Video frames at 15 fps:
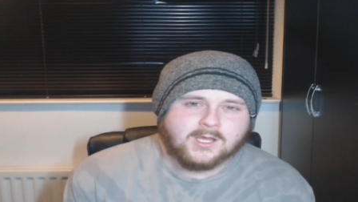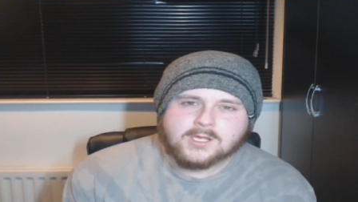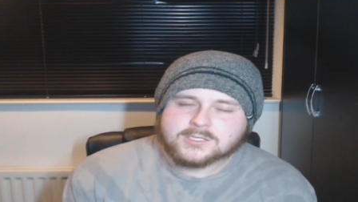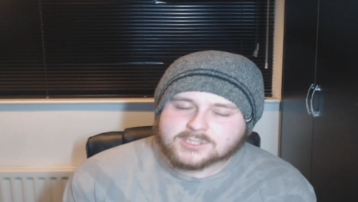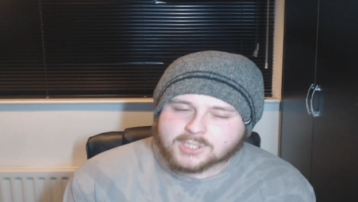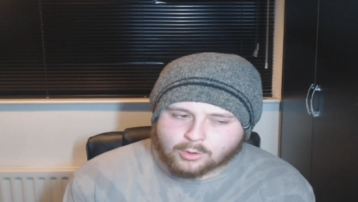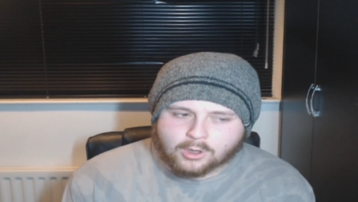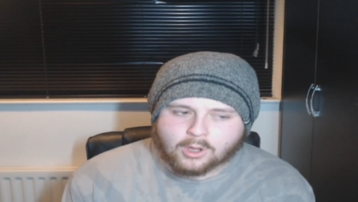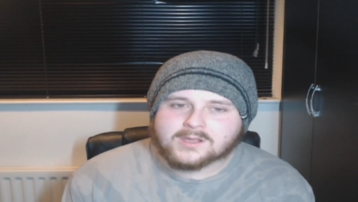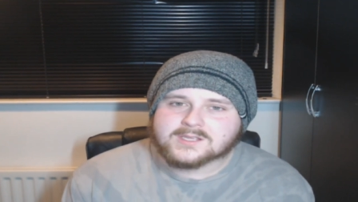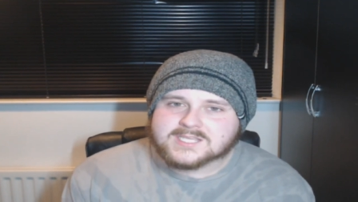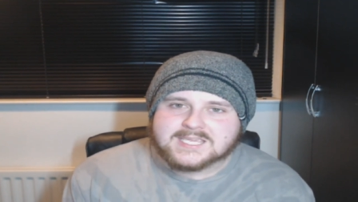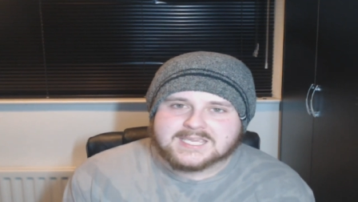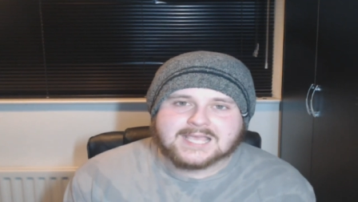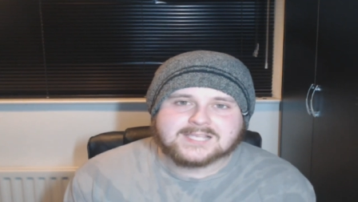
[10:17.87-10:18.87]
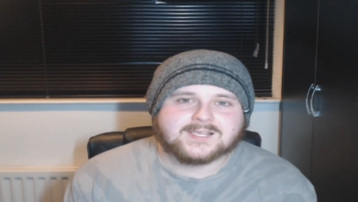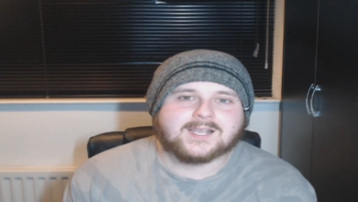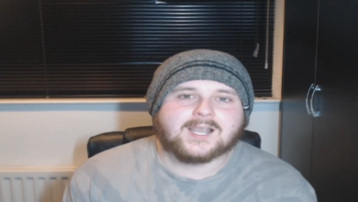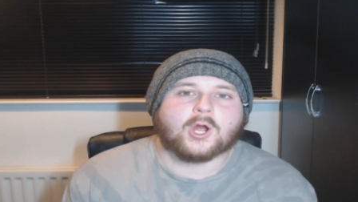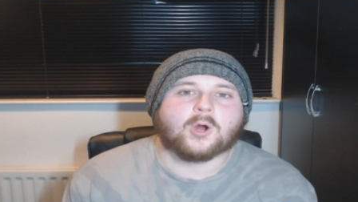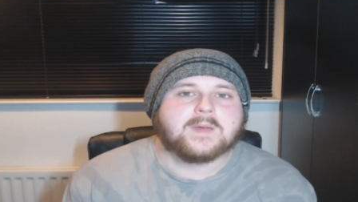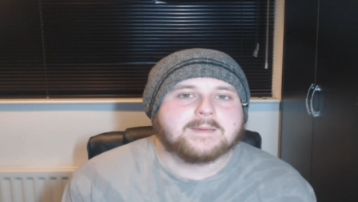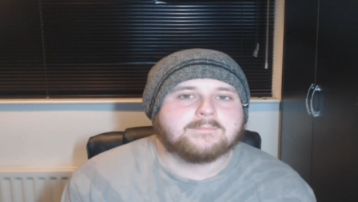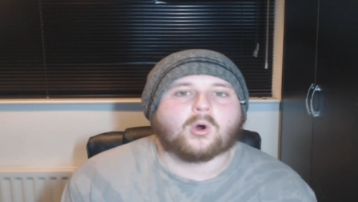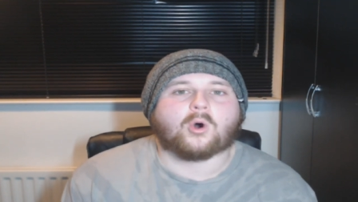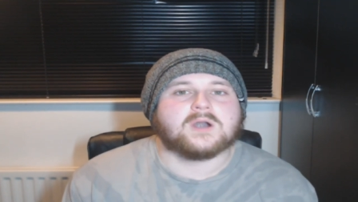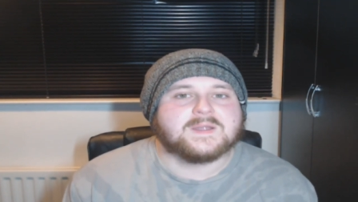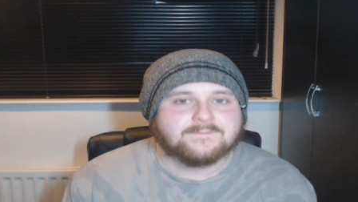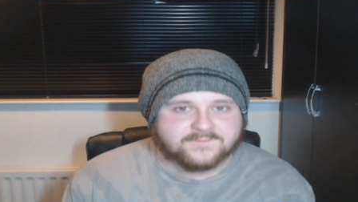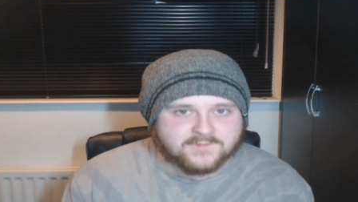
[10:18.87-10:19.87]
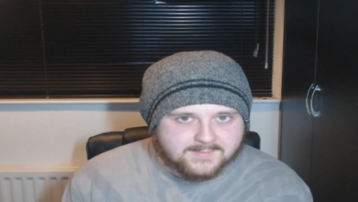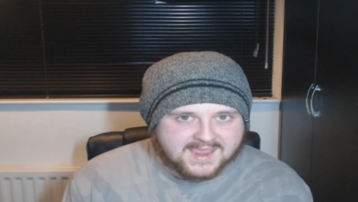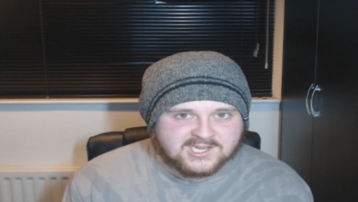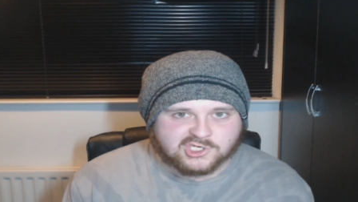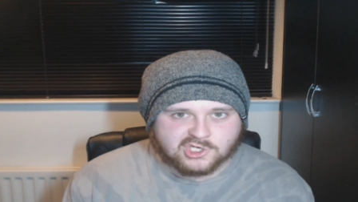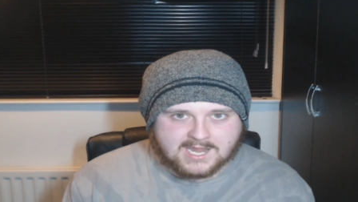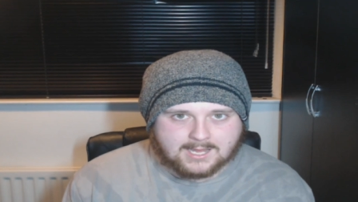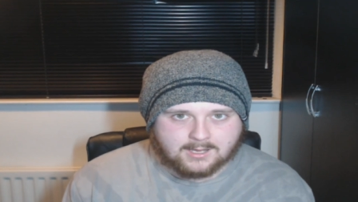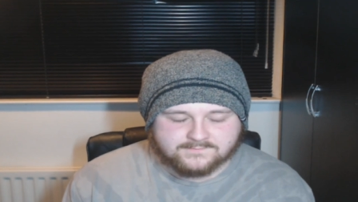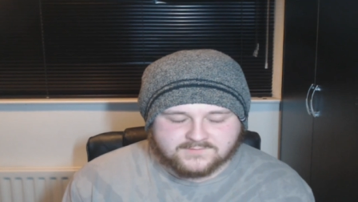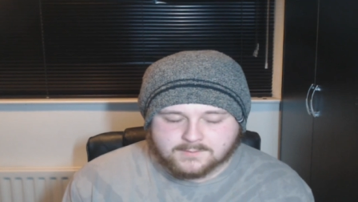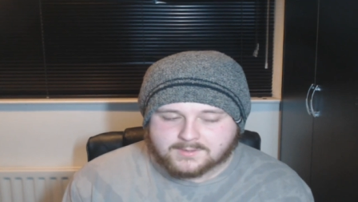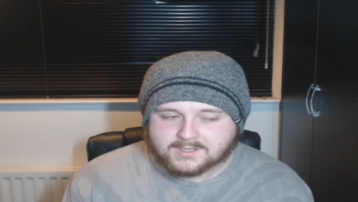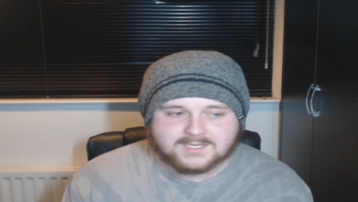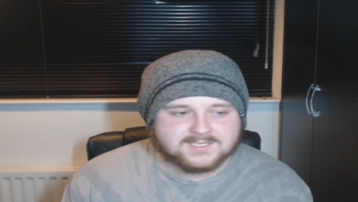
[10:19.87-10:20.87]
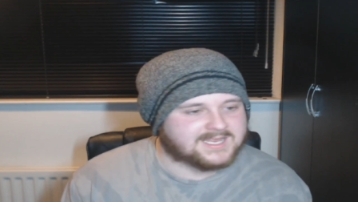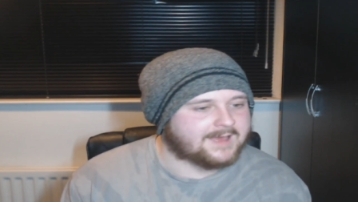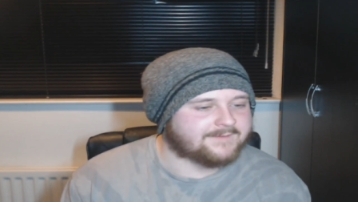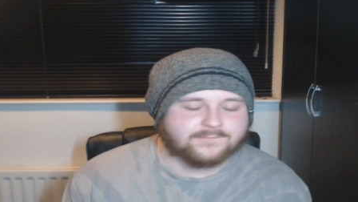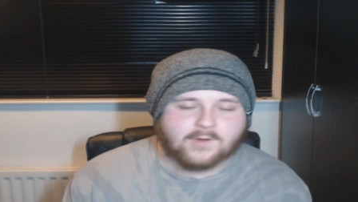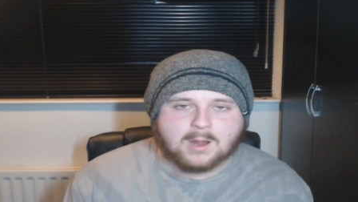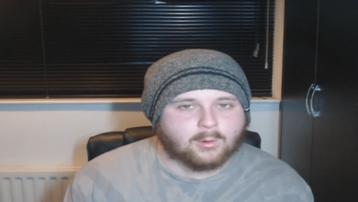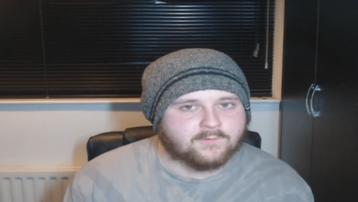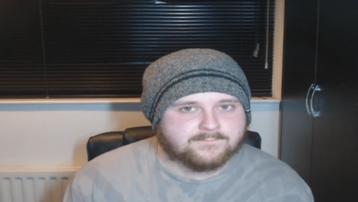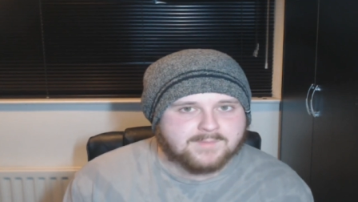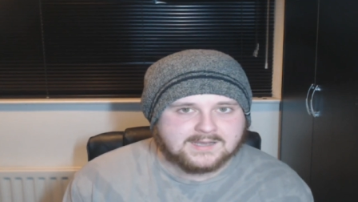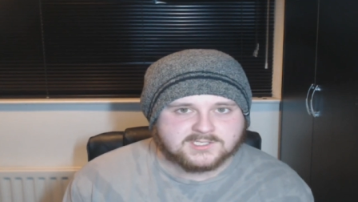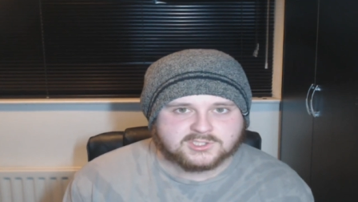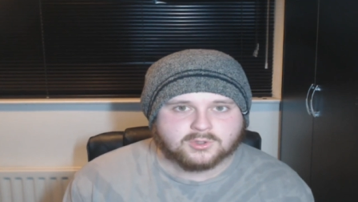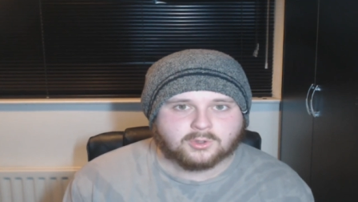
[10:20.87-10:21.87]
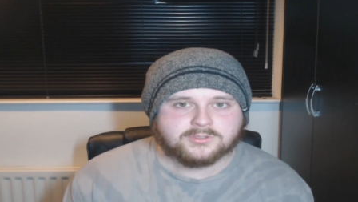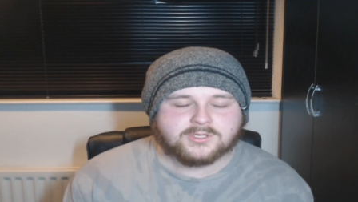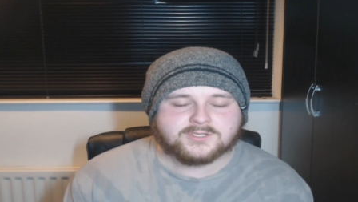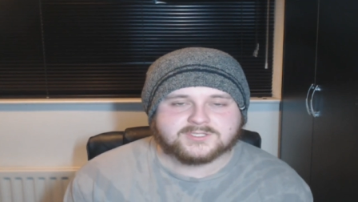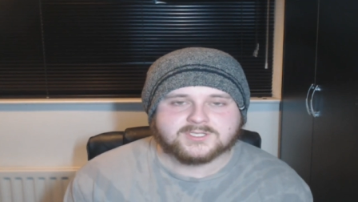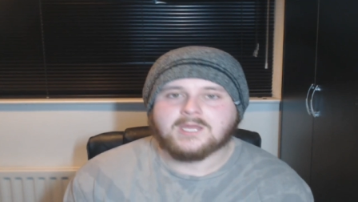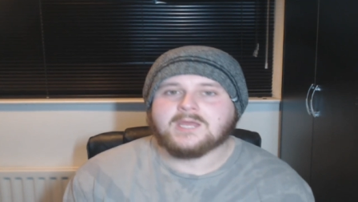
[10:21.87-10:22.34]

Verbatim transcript: so long as he gets a little bit more information out of you. Because that fight with Ben Saunders,